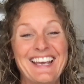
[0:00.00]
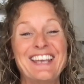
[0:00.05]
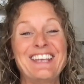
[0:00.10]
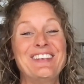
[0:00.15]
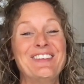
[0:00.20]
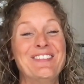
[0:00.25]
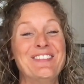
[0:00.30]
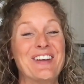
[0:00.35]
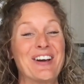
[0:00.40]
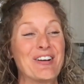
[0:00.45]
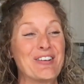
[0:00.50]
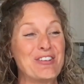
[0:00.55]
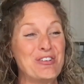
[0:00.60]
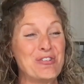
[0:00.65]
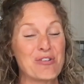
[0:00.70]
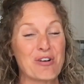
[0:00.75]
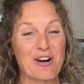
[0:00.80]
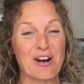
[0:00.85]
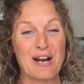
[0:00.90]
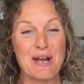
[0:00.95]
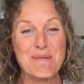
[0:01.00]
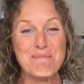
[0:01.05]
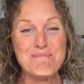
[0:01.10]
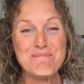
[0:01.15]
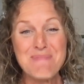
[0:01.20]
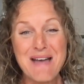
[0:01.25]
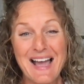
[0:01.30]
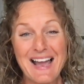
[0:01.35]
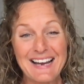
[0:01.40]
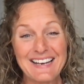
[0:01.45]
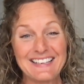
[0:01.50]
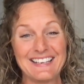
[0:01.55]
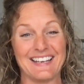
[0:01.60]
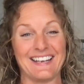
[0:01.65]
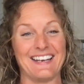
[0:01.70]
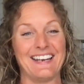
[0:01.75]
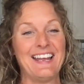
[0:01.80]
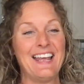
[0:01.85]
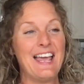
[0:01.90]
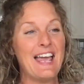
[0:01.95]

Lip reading: you know you are a magnet